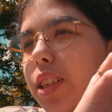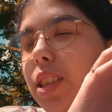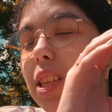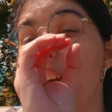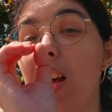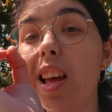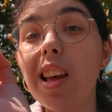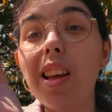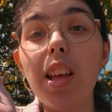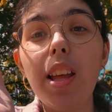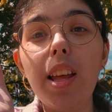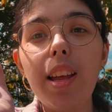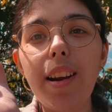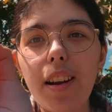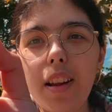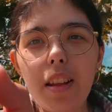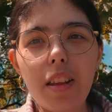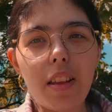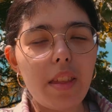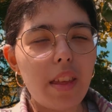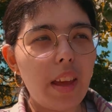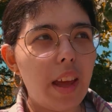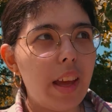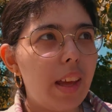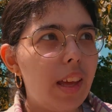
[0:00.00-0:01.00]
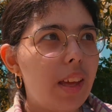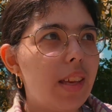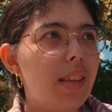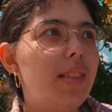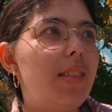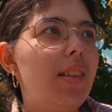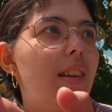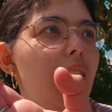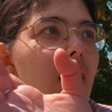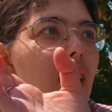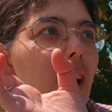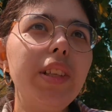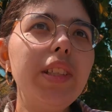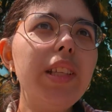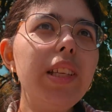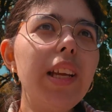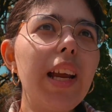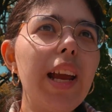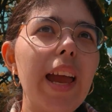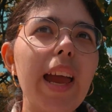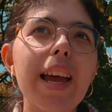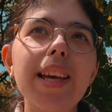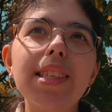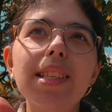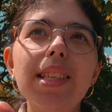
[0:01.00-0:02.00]
this, another thing is, the reason
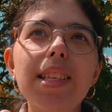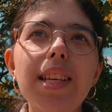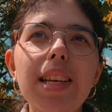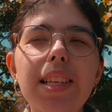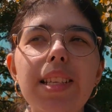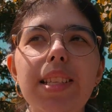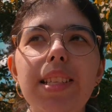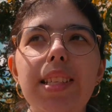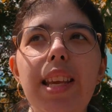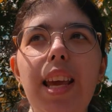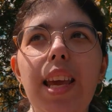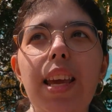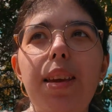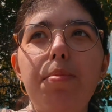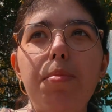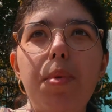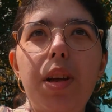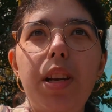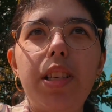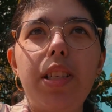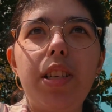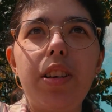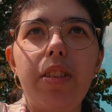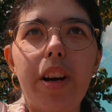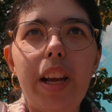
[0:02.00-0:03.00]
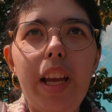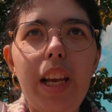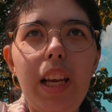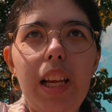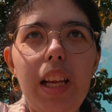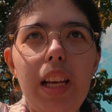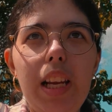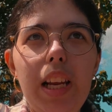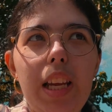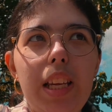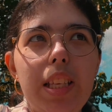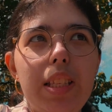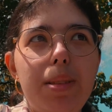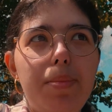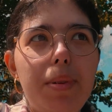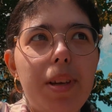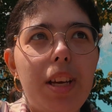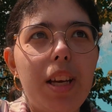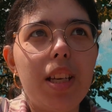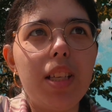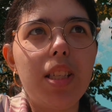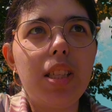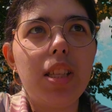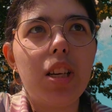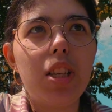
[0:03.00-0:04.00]
I hesitate to say Mediterranean is
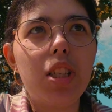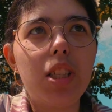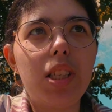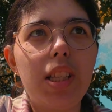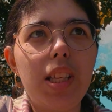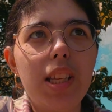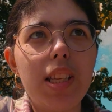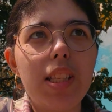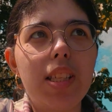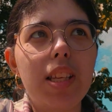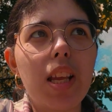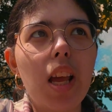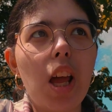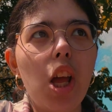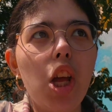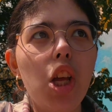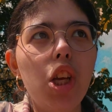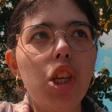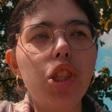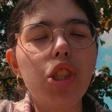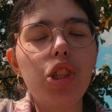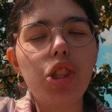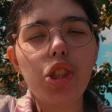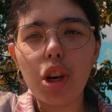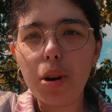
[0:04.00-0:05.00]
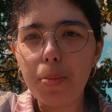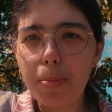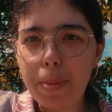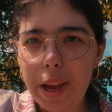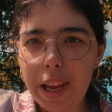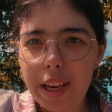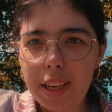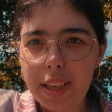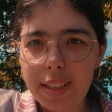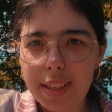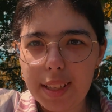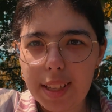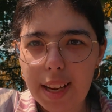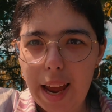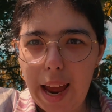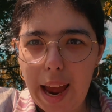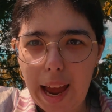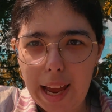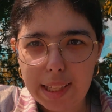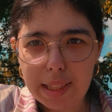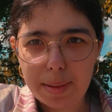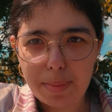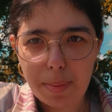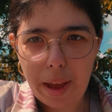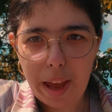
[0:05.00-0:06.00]
because there's this serpent
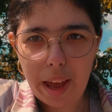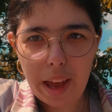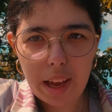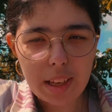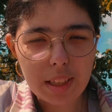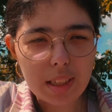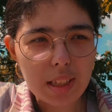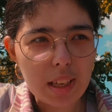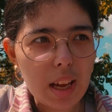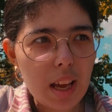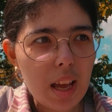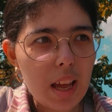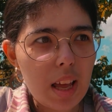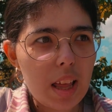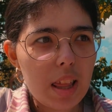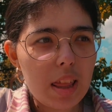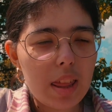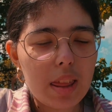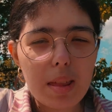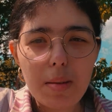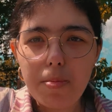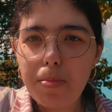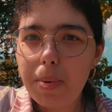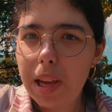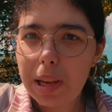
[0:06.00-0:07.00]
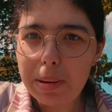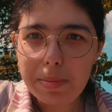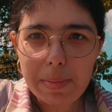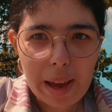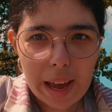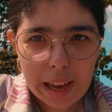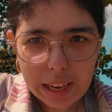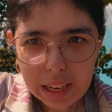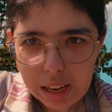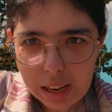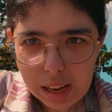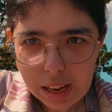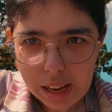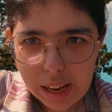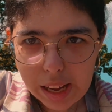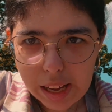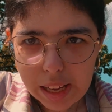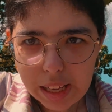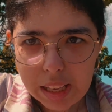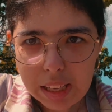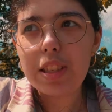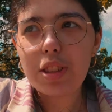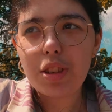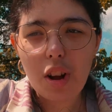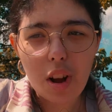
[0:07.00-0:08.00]
aspect. The big bad
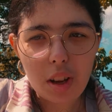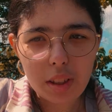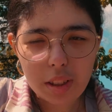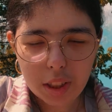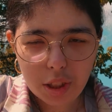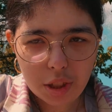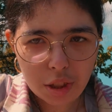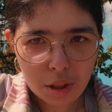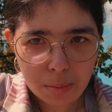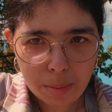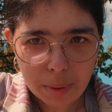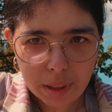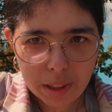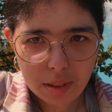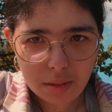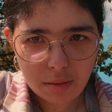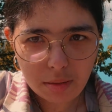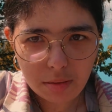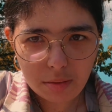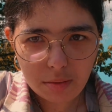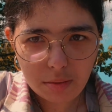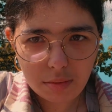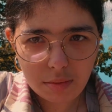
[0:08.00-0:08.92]
guy is called the serpent.